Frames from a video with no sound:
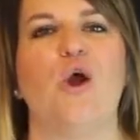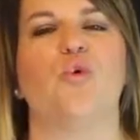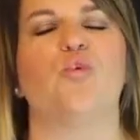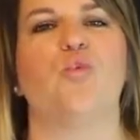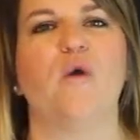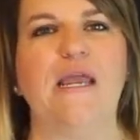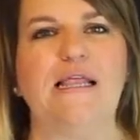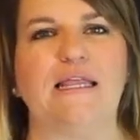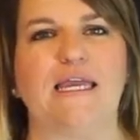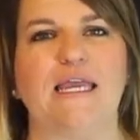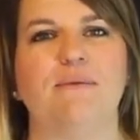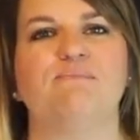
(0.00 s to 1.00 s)

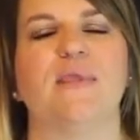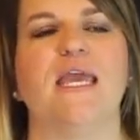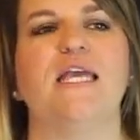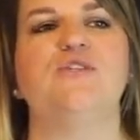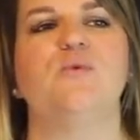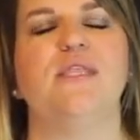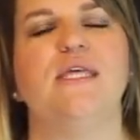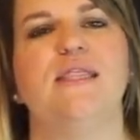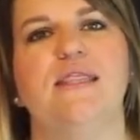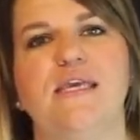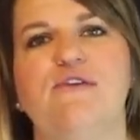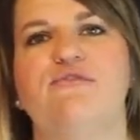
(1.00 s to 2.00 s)
really it's
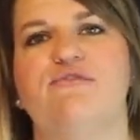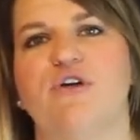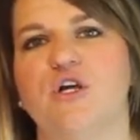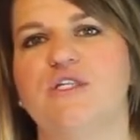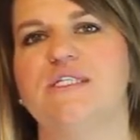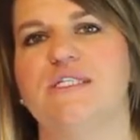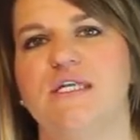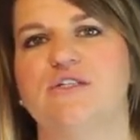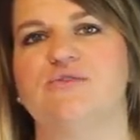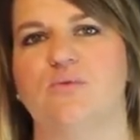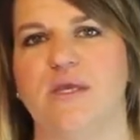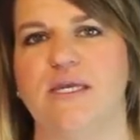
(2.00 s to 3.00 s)
within the first
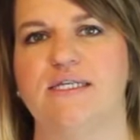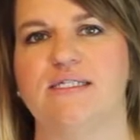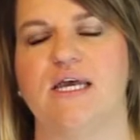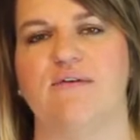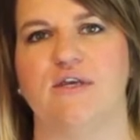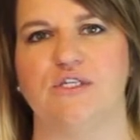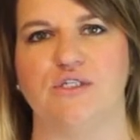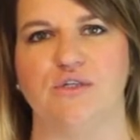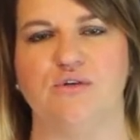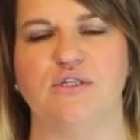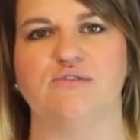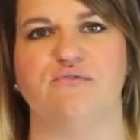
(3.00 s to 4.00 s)
6 weeks of a
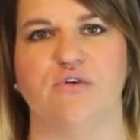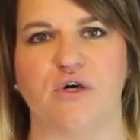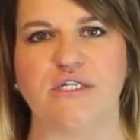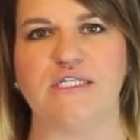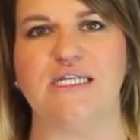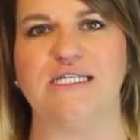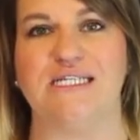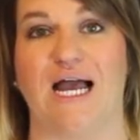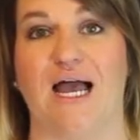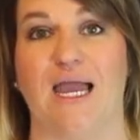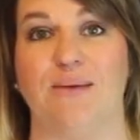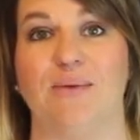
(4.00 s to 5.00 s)
student's varsity
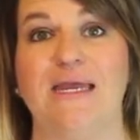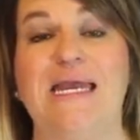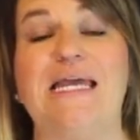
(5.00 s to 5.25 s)
time